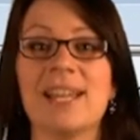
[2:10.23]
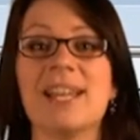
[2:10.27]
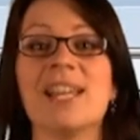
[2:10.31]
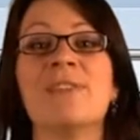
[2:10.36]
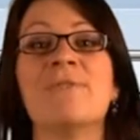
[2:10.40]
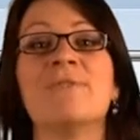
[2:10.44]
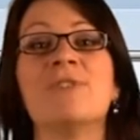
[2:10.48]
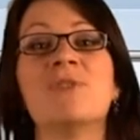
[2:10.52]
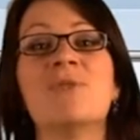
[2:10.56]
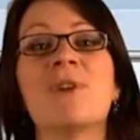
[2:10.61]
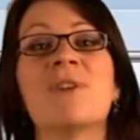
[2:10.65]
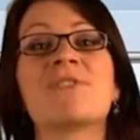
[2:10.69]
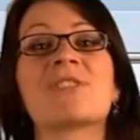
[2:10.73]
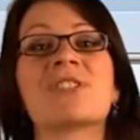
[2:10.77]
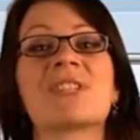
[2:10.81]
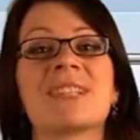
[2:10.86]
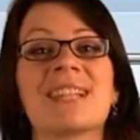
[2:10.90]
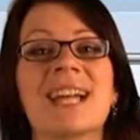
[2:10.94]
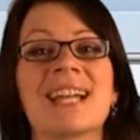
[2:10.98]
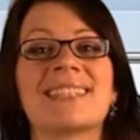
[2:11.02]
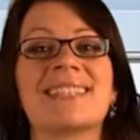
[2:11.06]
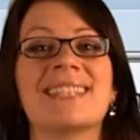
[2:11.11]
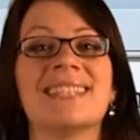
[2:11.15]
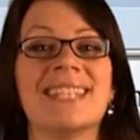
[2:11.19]
If you have
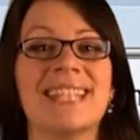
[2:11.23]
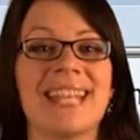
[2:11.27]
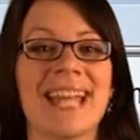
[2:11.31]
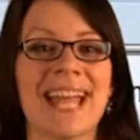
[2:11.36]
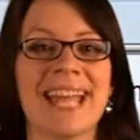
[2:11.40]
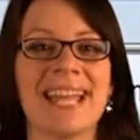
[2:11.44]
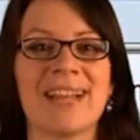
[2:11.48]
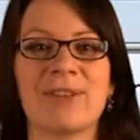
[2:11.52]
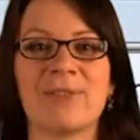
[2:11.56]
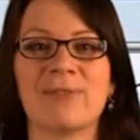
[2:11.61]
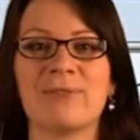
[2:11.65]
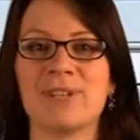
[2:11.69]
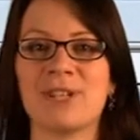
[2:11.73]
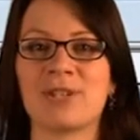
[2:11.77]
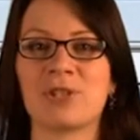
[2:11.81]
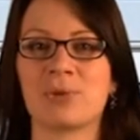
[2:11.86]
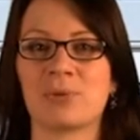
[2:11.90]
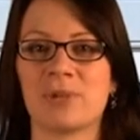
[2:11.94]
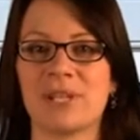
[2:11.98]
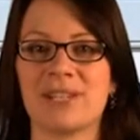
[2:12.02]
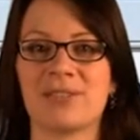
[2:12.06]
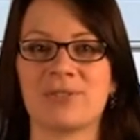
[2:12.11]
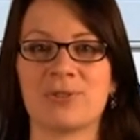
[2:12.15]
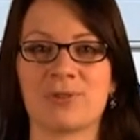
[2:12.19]
selected the ALV
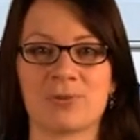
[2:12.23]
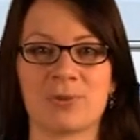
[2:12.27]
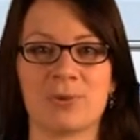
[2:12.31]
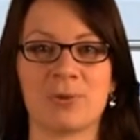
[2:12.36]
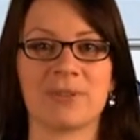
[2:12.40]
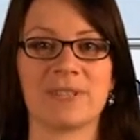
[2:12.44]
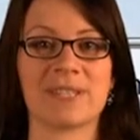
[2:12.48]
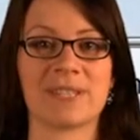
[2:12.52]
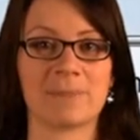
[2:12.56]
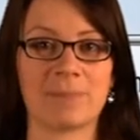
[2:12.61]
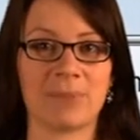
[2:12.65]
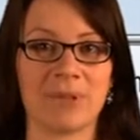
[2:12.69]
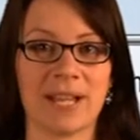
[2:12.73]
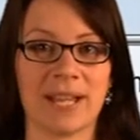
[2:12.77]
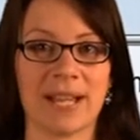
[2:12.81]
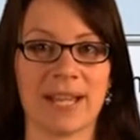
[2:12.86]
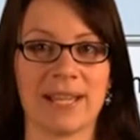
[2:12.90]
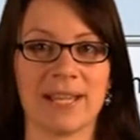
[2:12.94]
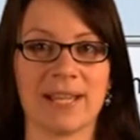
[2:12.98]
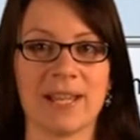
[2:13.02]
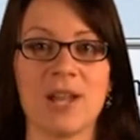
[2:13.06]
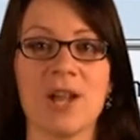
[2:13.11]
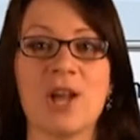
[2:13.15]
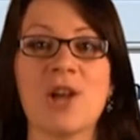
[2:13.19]
tree control
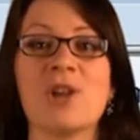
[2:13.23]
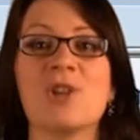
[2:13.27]
display,